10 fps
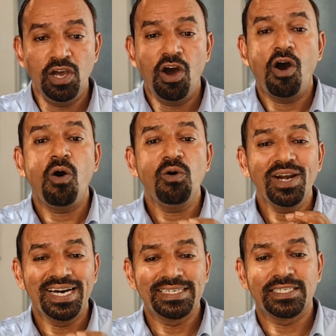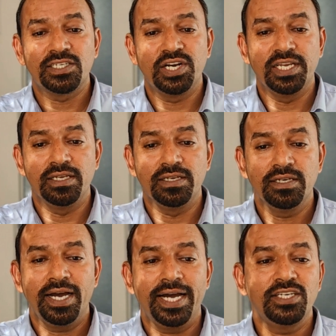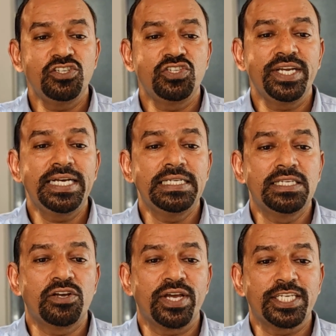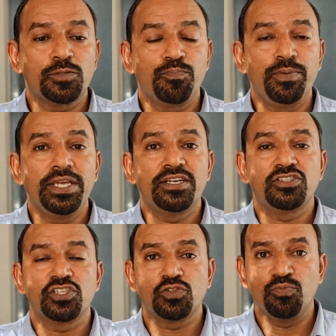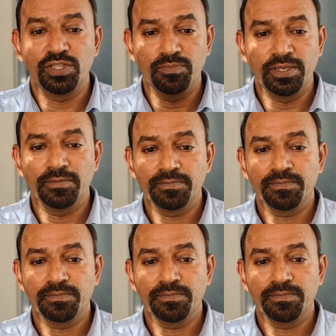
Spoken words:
wholeheartedly and shared their experiences with me.